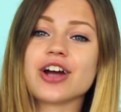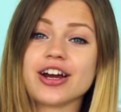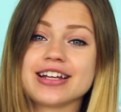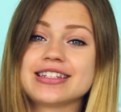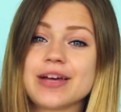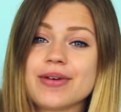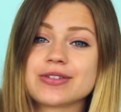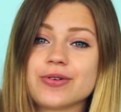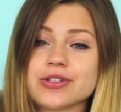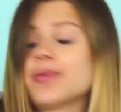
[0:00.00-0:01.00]
Target to get my
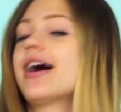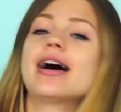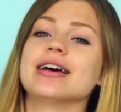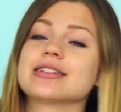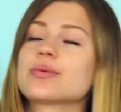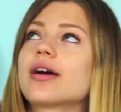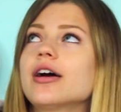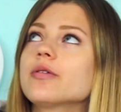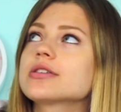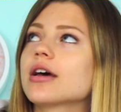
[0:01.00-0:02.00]
school supplies. It's where
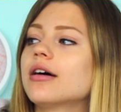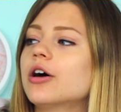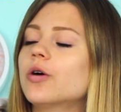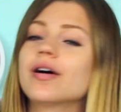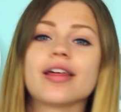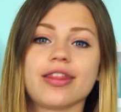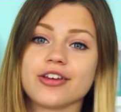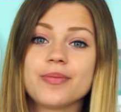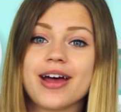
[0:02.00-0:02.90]
I always go. They're the